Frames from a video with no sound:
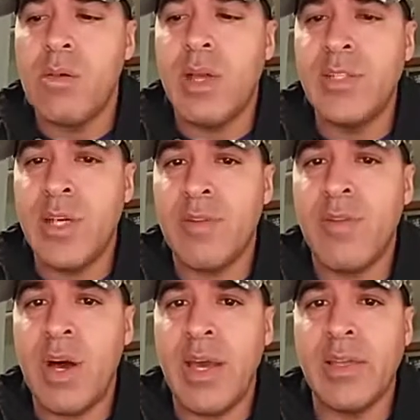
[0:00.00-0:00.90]

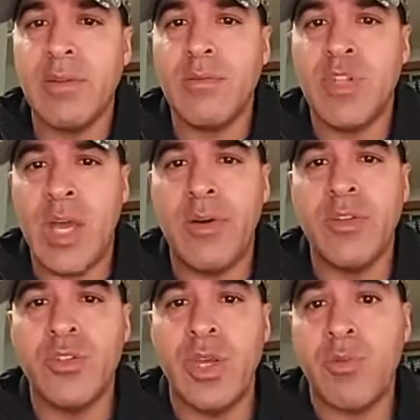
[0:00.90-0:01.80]
identify,
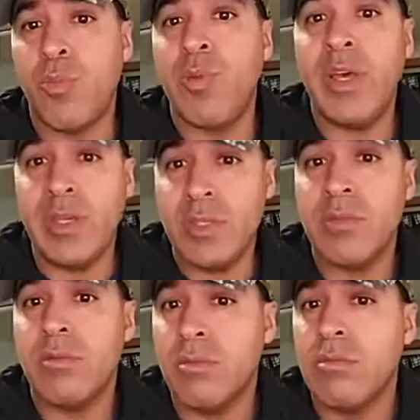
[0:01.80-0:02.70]
challenge, and
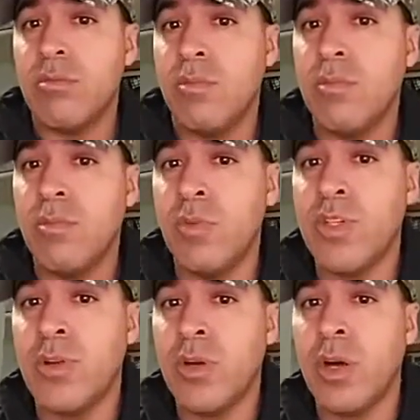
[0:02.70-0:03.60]
replace what's
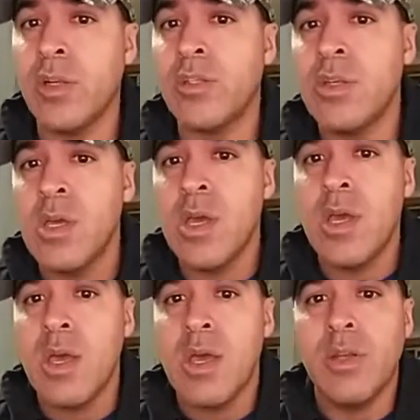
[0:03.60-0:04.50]
in our hearts,
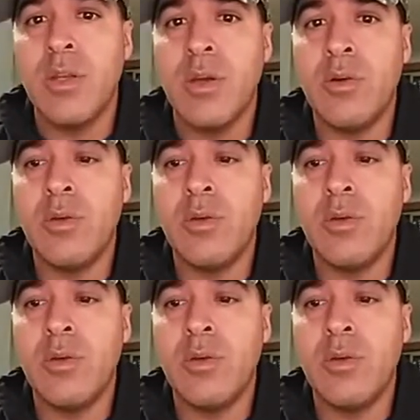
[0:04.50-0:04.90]
with